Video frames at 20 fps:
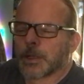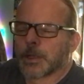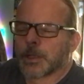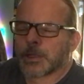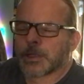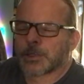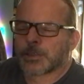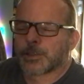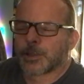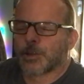
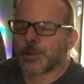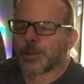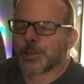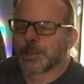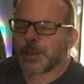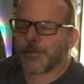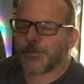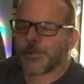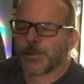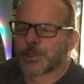and so the
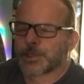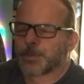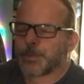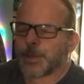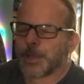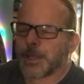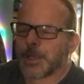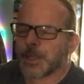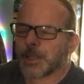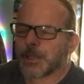difference
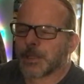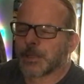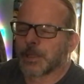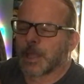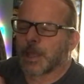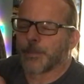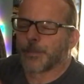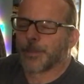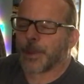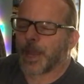being
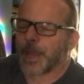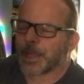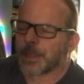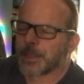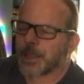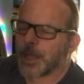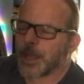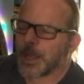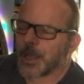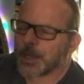that back
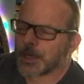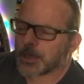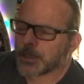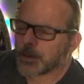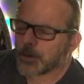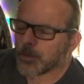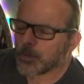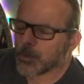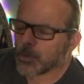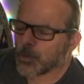
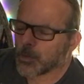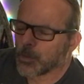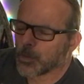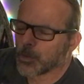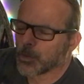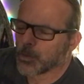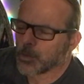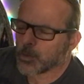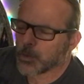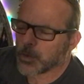then,
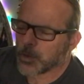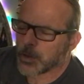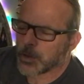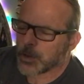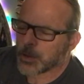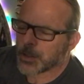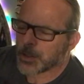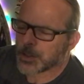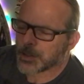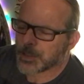
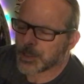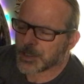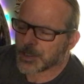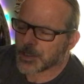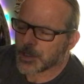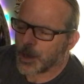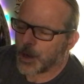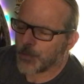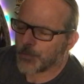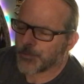the
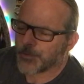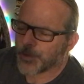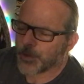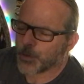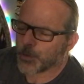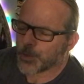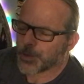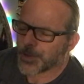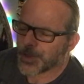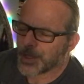
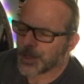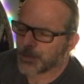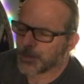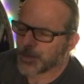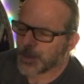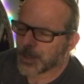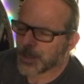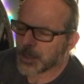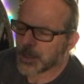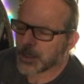discomfort within
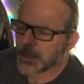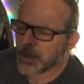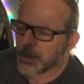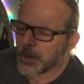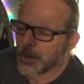me